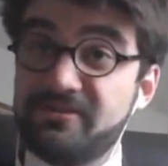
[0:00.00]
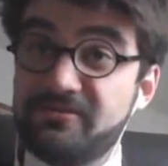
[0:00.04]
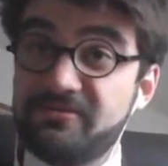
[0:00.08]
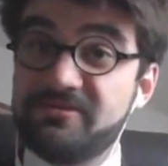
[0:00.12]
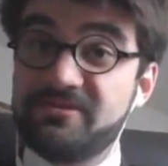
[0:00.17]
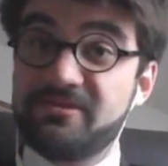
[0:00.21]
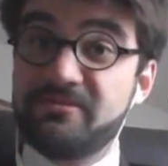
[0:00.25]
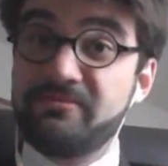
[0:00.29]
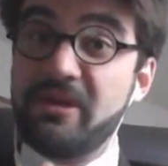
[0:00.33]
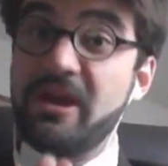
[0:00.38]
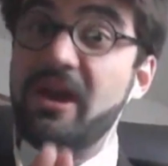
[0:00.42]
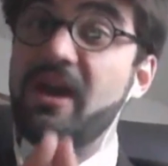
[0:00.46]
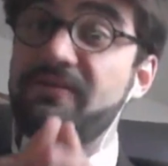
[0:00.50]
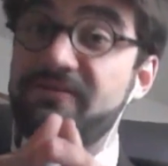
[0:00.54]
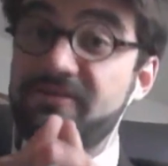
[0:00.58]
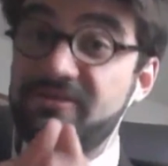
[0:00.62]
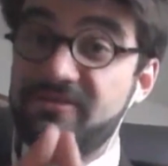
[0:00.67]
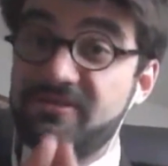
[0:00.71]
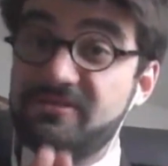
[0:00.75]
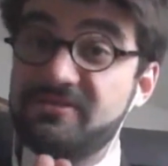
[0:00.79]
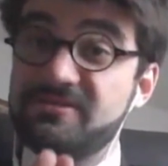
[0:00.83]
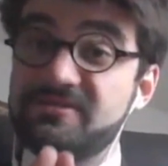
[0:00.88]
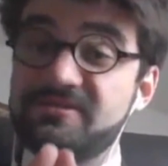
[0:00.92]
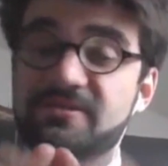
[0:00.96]
now some
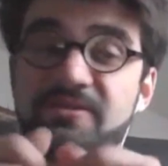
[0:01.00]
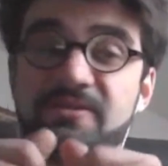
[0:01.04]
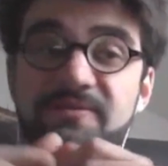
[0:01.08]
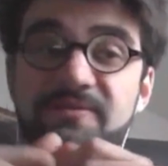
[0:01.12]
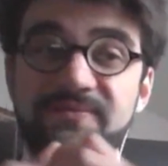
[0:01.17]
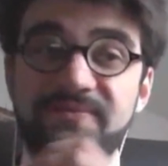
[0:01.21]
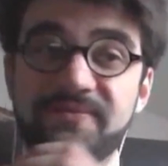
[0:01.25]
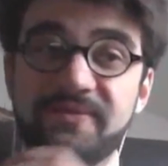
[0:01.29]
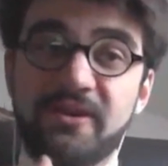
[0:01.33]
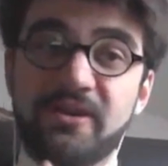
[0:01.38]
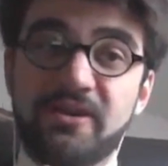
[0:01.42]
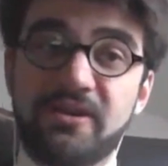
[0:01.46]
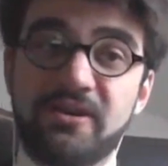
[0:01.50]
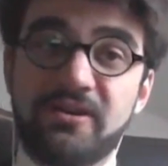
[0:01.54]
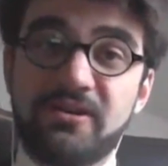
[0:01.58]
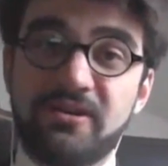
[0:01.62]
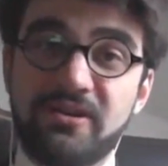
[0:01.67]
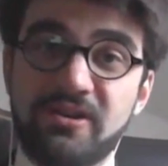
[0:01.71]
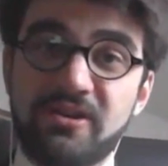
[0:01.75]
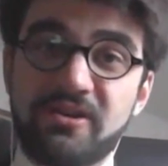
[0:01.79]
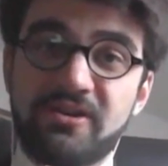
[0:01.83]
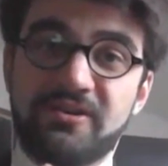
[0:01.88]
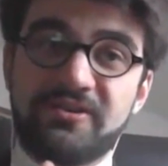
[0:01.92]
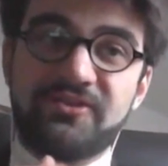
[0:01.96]
evidence of
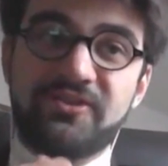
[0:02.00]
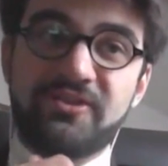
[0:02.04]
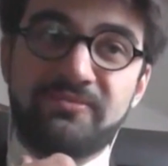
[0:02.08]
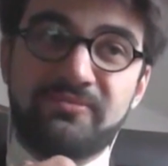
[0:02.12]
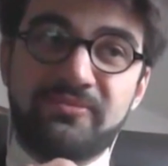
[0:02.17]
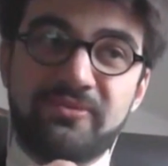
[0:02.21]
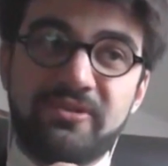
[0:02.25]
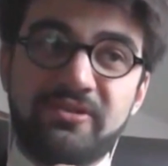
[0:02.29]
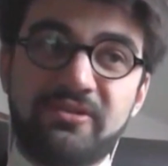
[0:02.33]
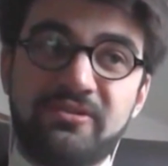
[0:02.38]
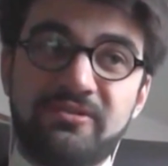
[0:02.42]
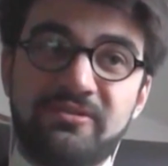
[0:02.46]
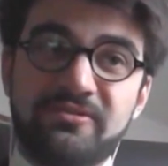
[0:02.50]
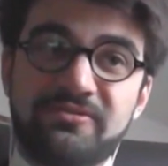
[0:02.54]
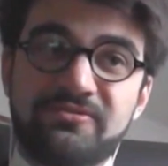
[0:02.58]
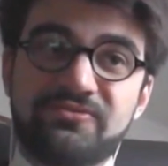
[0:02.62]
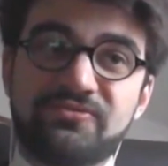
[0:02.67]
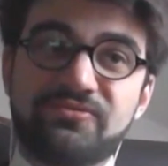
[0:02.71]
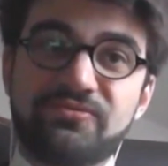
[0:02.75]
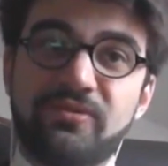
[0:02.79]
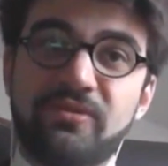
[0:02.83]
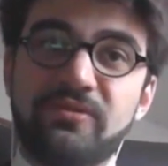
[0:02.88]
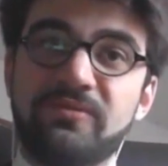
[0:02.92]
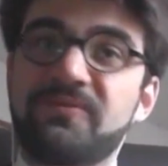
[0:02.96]
some
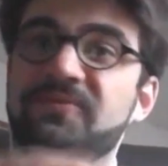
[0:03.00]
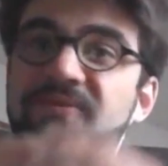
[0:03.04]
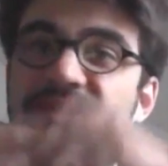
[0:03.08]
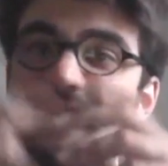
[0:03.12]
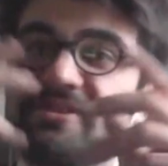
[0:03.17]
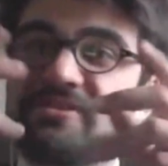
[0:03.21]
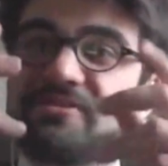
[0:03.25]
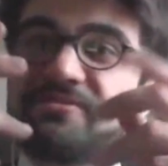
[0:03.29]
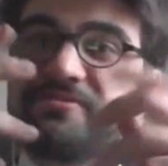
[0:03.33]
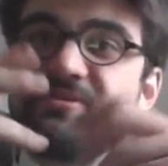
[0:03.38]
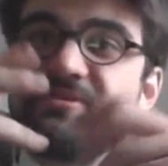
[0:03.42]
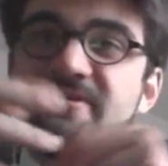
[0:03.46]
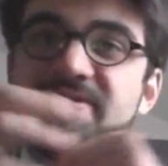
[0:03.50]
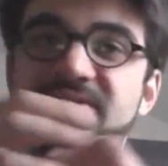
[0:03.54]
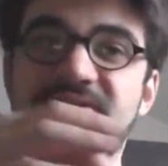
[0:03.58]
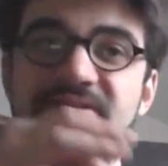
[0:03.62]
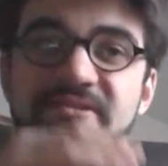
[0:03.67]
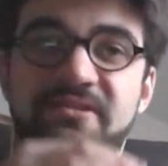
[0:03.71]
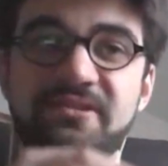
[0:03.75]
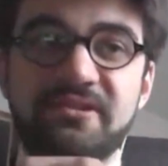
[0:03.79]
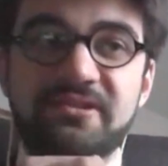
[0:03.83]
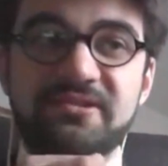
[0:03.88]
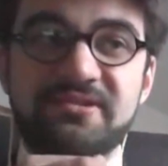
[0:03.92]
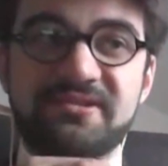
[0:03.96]
troll factories
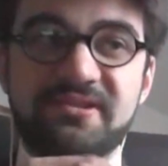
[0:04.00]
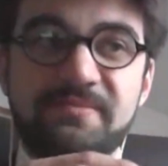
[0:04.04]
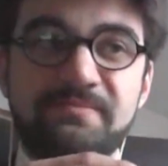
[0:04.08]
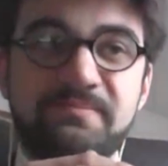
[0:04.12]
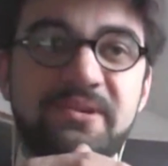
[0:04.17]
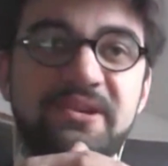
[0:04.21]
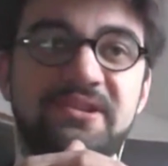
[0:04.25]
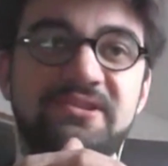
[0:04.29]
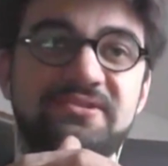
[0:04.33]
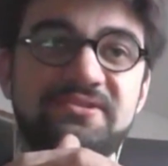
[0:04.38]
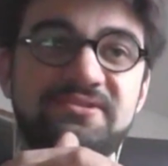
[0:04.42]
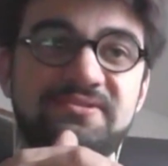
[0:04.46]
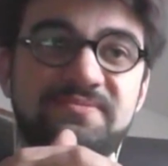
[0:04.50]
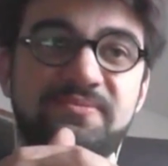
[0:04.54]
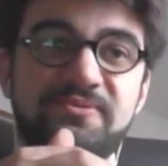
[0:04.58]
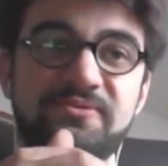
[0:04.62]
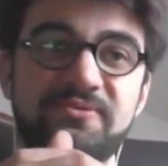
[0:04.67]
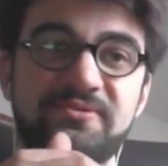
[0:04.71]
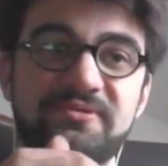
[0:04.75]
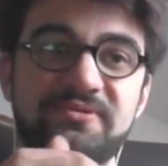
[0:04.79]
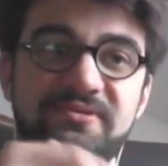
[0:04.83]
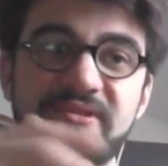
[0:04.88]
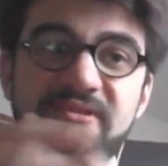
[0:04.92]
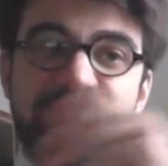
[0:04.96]
in St.
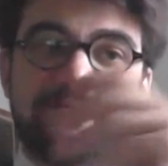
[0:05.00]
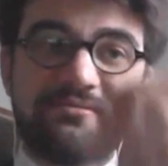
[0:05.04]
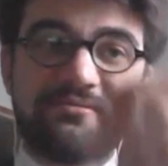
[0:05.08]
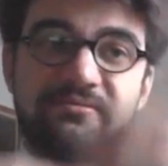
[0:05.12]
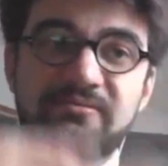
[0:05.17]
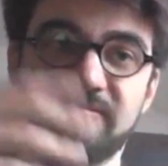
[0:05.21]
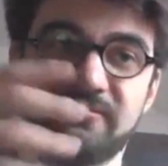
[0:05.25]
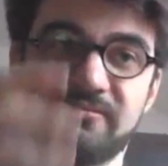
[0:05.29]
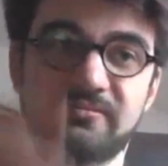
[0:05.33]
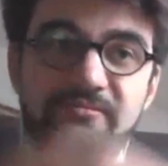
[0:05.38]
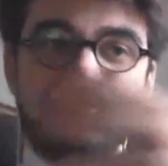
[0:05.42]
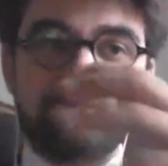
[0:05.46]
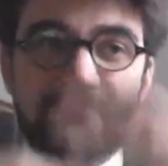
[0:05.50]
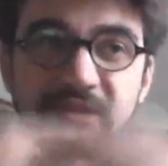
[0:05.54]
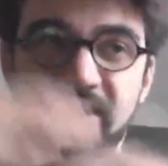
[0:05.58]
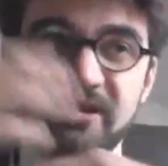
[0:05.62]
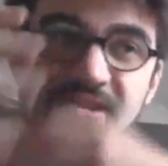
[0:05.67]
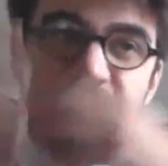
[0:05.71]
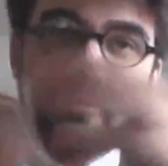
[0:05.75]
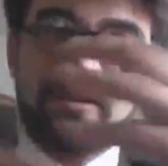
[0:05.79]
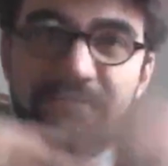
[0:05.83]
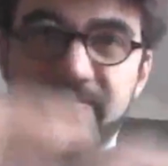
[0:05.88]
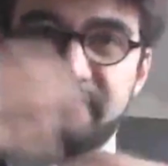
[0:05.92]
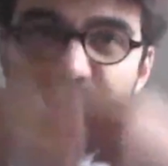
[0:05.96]
Petersburg that
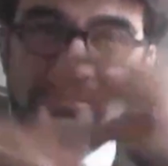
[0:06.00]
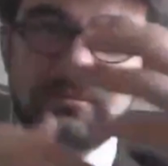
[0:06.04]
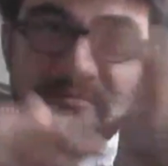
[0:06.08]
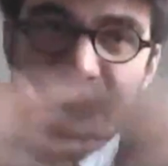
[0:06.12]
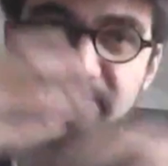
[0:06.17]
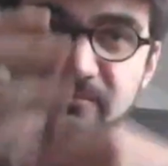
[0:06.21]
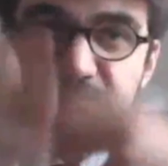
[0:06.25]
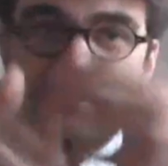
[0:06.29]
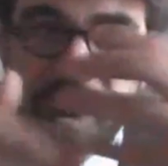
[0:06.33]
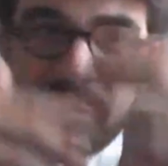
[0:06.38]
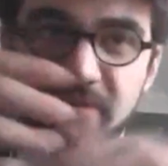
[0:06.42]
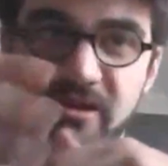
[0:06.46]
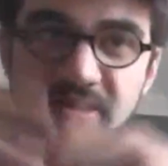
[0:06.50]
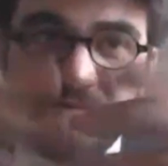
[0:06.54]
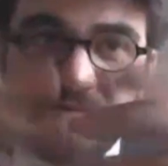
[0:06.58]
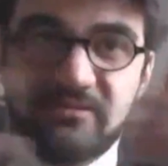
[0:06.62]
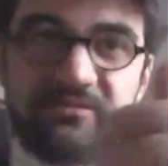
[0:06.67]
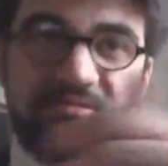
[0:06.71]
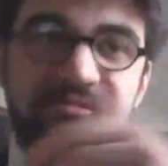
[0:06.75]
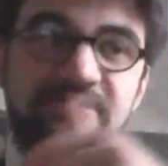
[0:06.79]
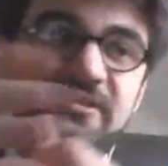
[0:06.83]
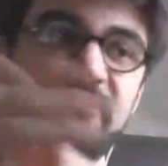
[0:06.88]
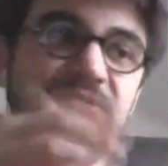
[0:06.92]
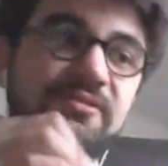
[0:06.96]
might have
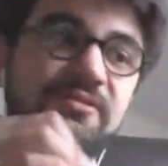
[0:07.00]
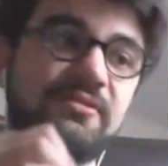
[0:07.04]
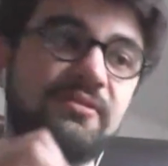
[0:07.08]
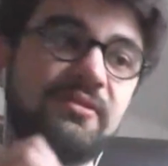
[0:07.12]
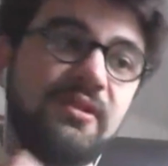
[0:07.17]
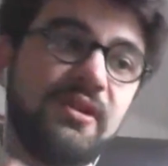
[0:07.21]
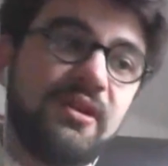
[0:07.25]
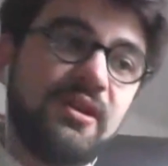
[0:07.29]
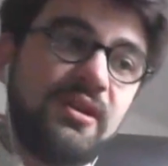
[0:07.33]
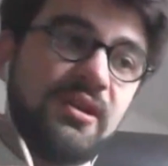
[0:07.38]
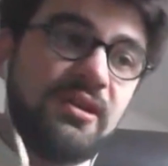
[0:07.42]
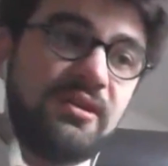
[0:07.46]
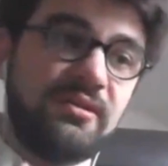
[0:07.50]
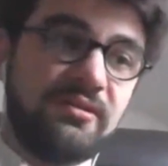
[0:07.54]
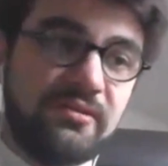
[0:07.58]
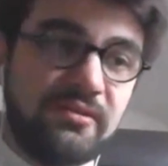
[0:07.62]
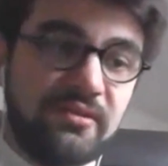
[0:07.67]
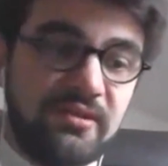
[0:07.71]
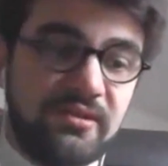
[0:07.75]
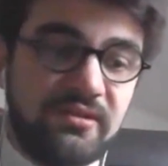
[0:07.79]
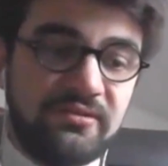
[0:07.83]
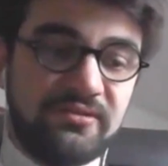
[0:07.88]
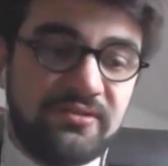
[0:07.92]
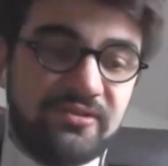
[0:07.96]
meddled
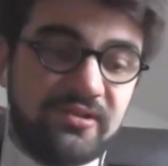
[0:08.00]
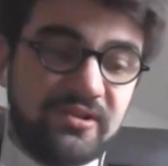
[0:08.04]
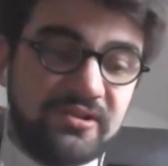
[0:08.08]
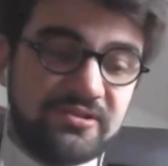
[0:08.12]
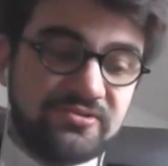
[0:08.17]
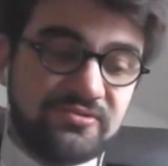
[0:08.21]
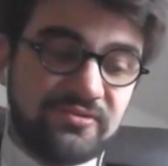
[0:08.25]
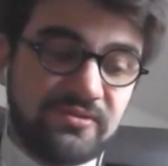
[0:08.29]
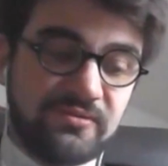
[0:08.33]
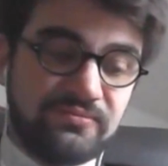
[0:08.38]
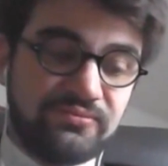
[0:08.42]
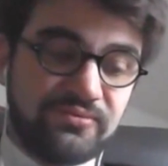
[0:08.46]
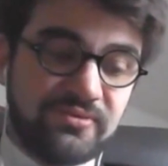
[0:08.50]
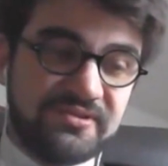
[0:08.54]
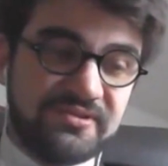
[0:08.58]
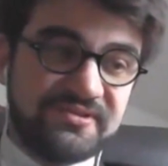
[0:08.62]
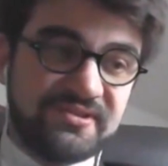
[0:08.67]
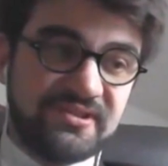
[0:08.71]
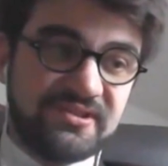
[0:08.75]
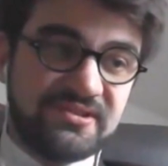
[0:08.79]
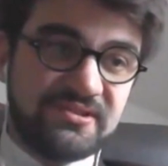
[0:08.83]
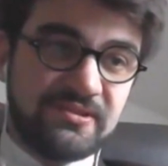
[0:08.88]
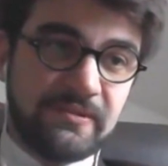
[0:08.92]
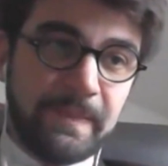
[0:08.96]
in the electoral
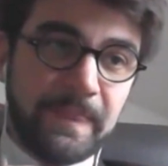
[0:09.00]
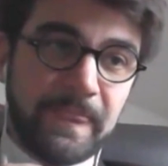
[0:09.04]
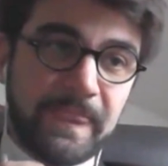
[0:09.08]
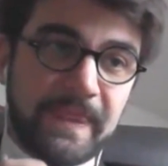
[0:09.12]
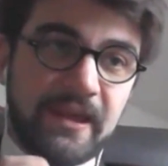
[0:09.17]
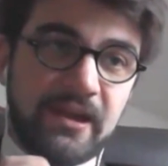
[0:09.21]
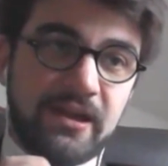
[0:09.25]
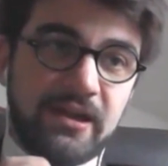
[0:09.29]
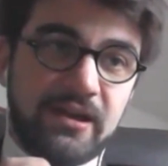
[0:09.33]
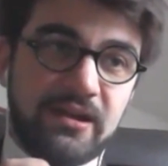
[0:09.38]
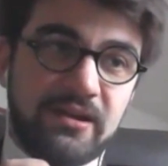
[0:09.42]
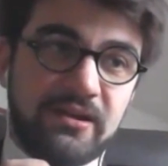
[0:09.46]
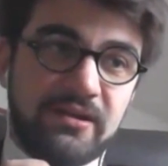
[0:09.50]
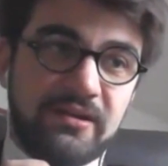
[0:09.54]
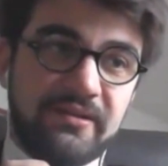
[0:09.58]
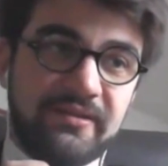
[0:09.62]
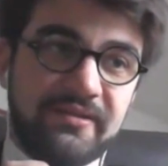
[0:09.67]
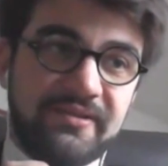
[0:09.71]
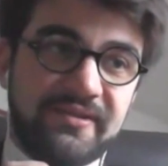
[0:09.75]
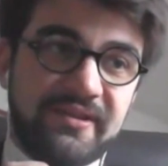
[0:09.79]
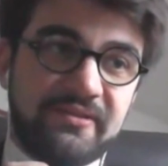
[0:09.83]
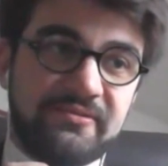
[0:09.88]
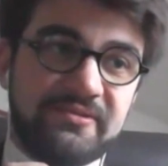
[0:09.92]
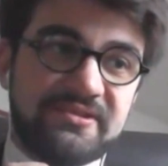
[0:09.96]
process,
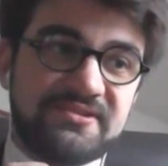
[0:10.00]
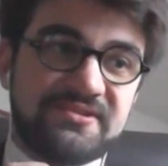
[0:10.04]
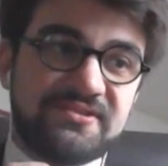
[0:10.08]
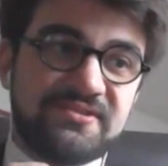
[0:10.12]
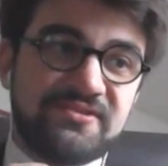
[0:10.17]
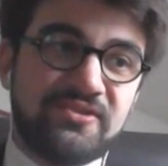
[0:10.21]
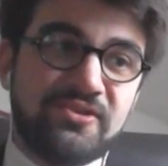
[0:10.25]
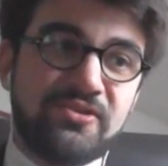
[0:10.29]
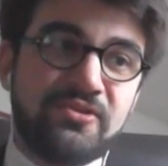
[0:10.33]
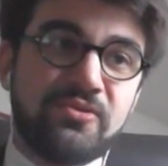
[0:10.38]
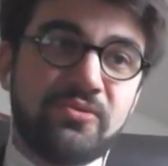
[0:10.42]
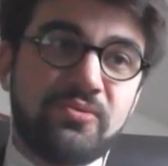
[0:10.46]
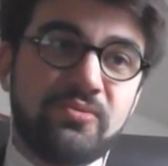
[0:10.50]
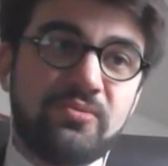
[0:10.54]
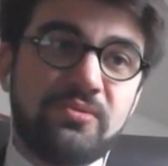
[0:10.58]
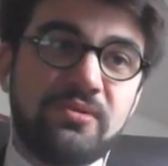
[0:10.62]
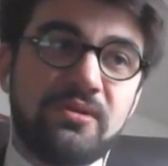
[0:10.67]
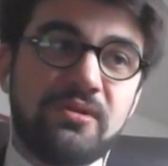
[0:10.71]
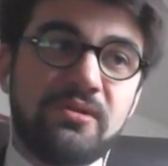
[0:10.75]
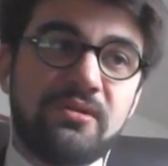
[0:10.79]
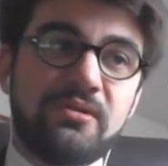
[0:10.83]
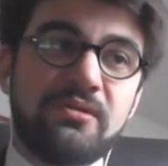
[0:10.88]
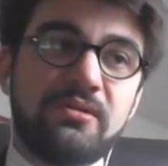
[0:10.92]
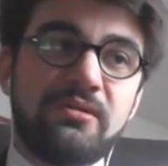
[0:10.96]
there is no